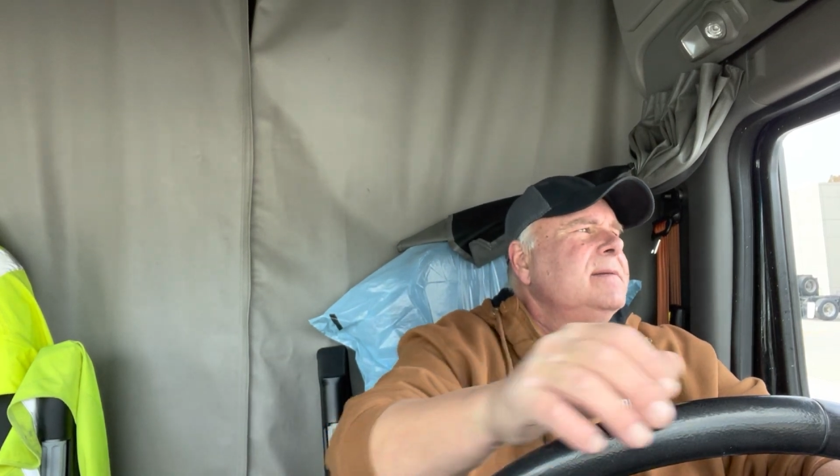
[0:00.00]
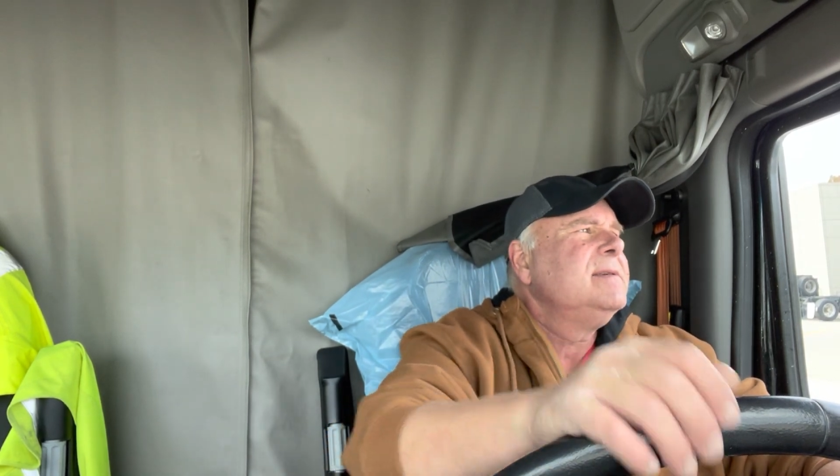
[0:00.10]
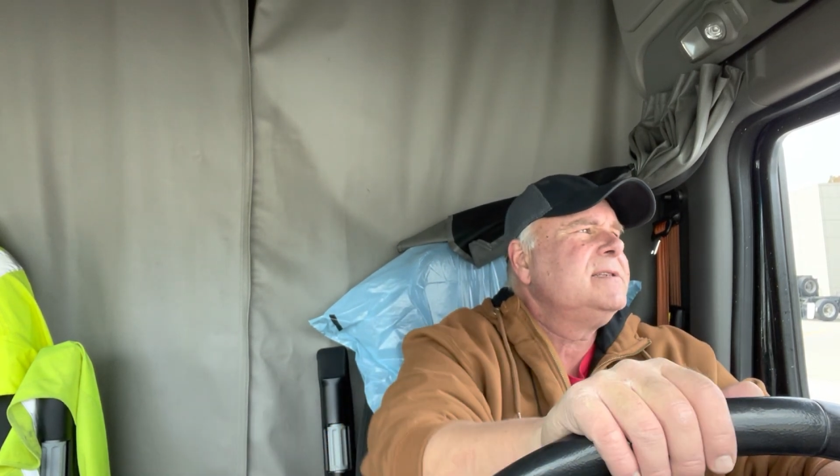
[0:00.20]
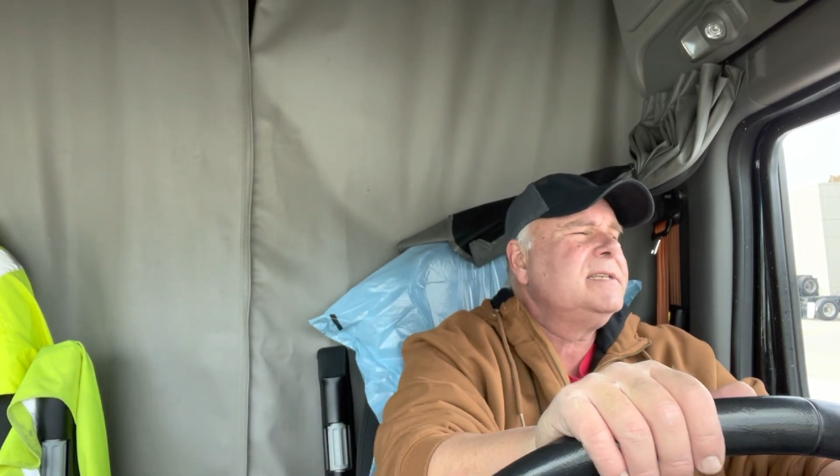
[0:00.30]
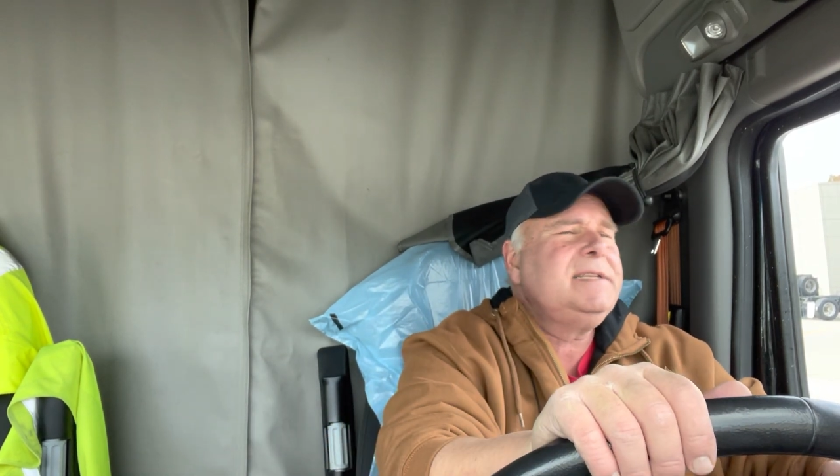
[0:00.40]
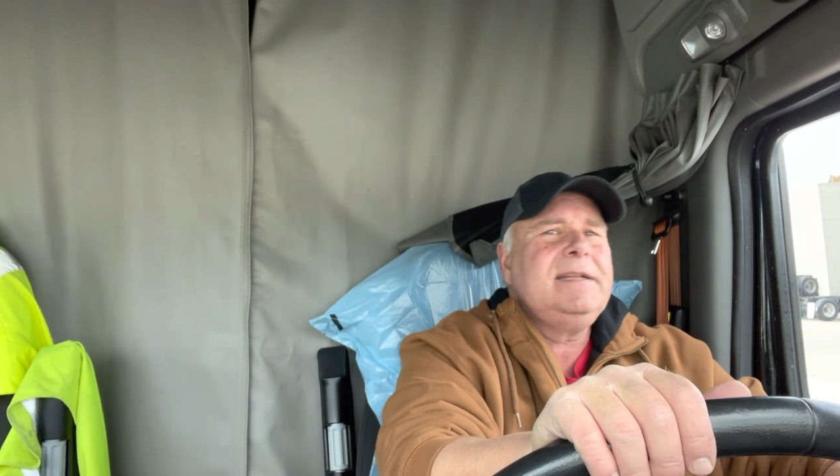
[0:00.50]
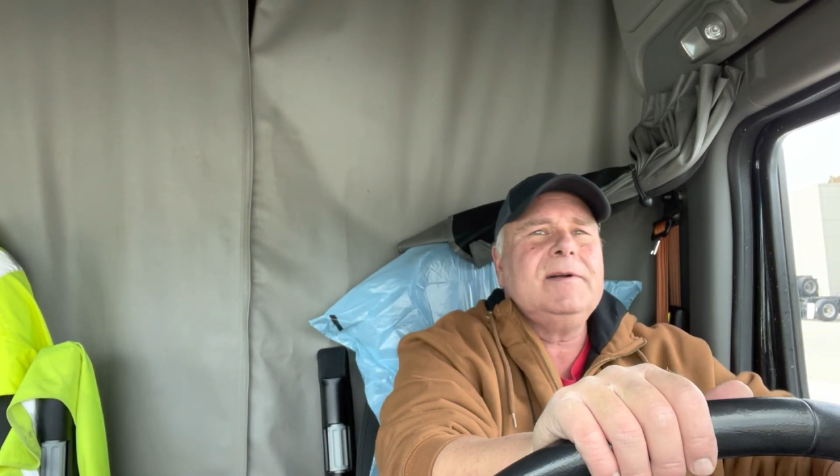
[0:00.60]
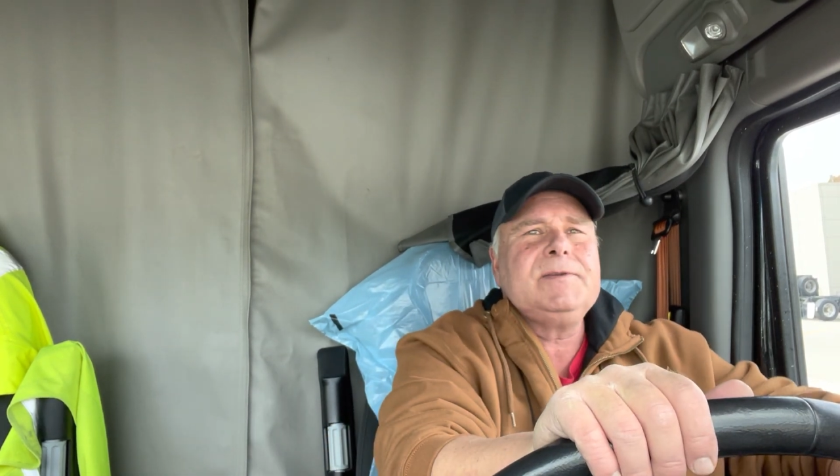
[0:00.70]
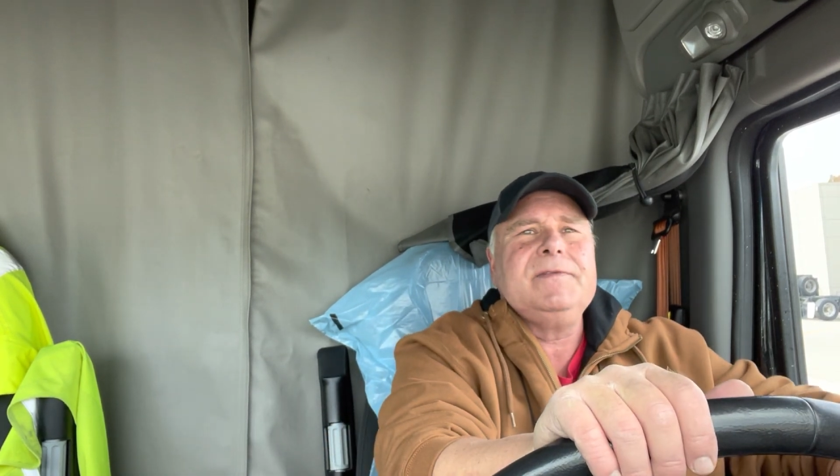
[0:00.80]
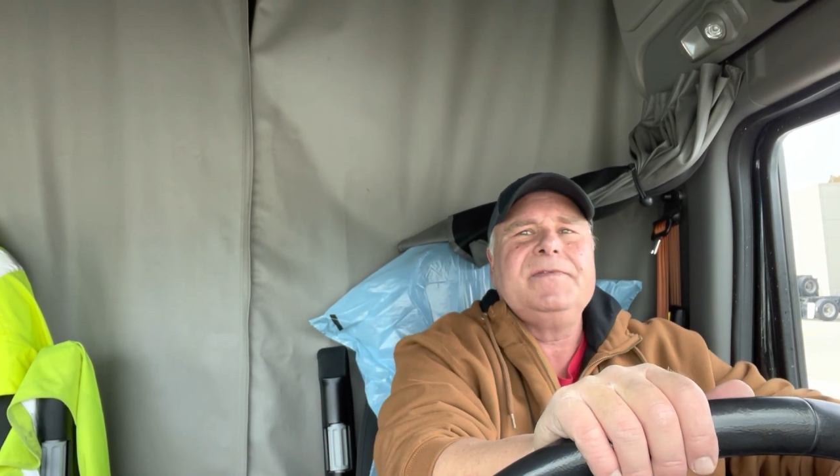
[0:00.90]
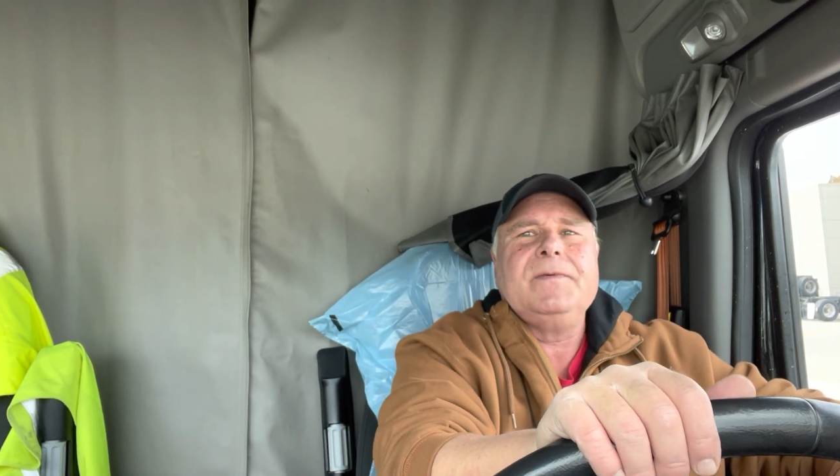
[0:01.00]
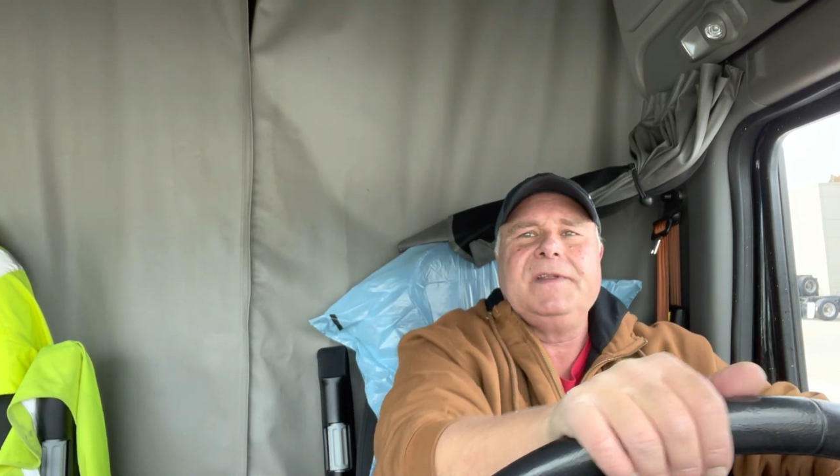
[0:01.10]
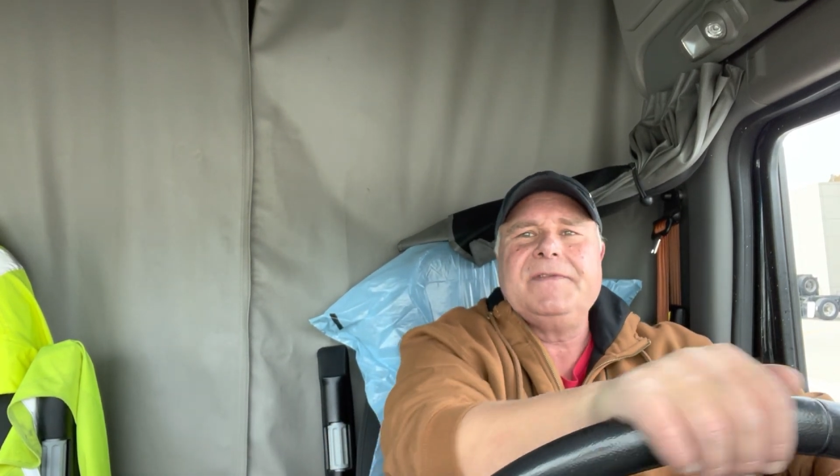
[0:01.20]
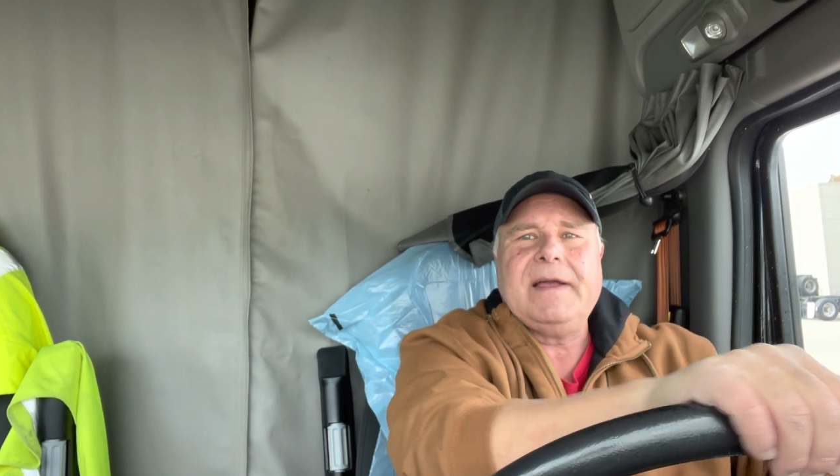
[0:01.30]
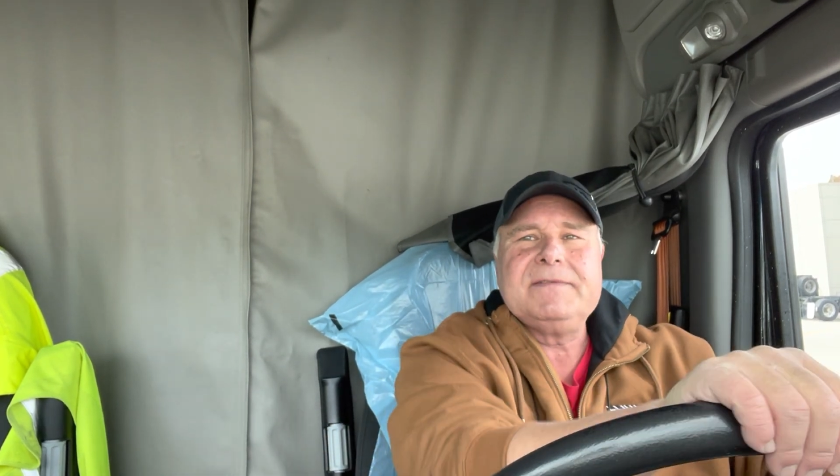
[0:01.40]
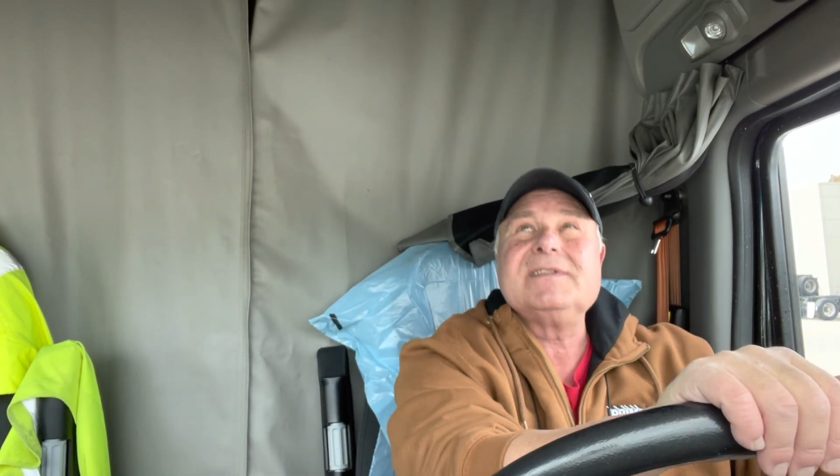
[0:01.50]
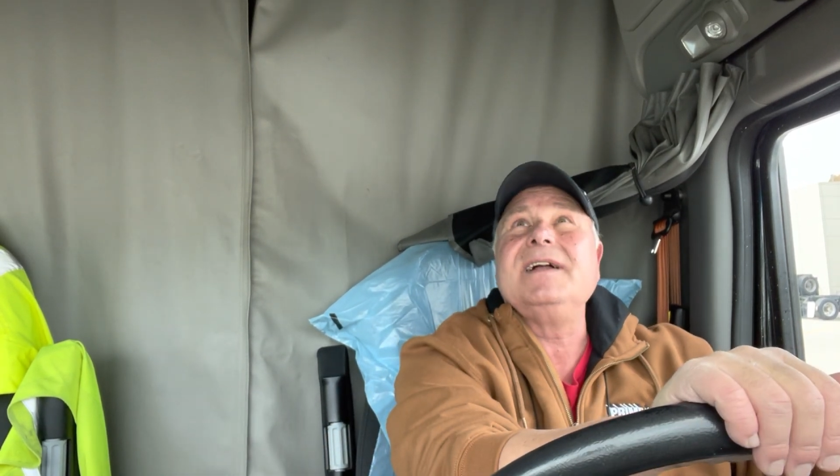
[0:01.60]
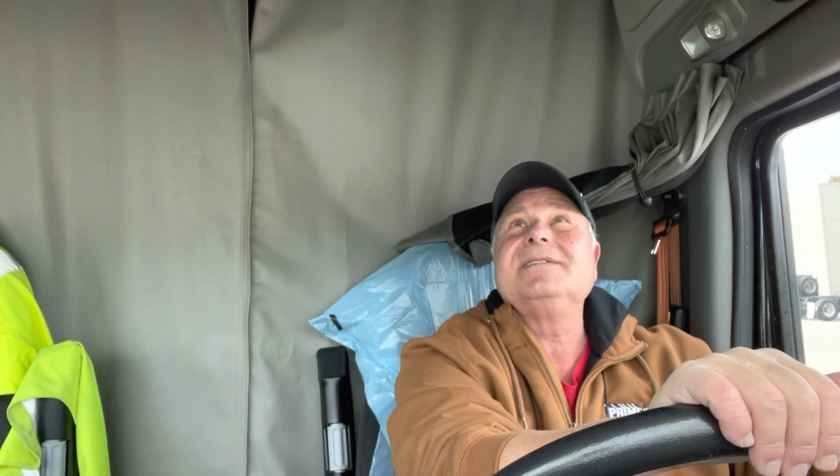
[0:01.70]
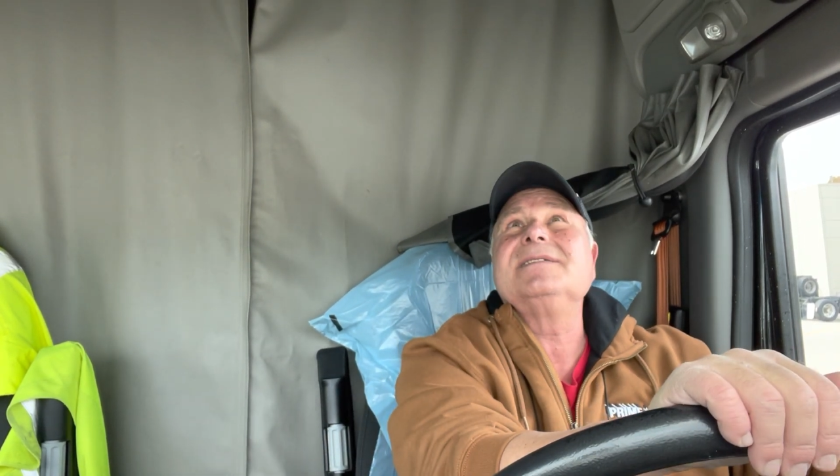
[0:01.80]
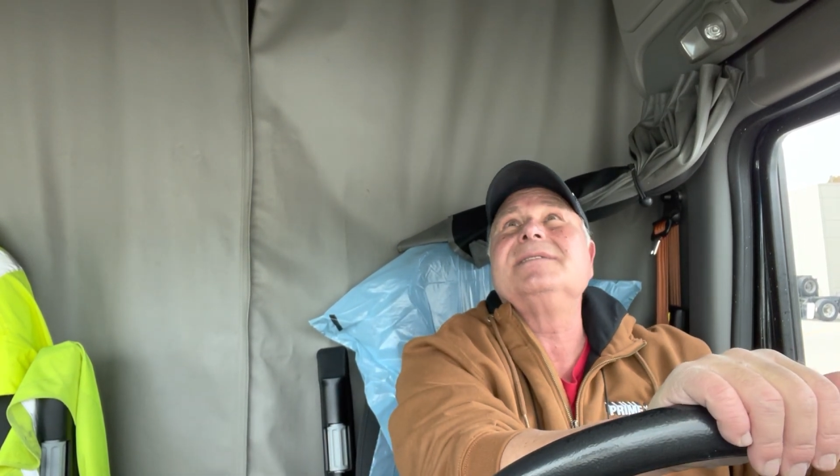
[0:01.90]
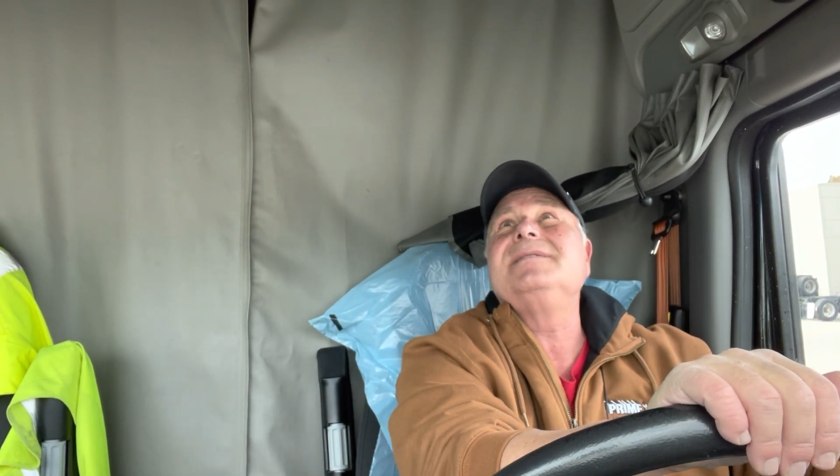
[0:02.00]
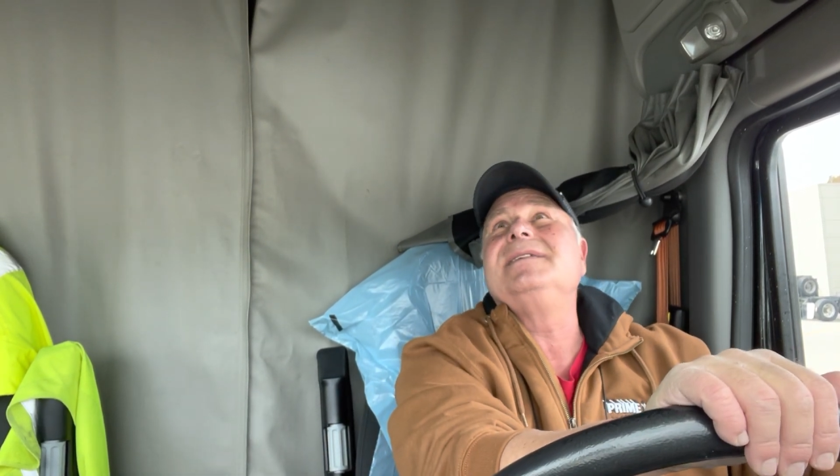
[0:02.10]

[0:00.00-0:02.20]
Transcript: $1,645 is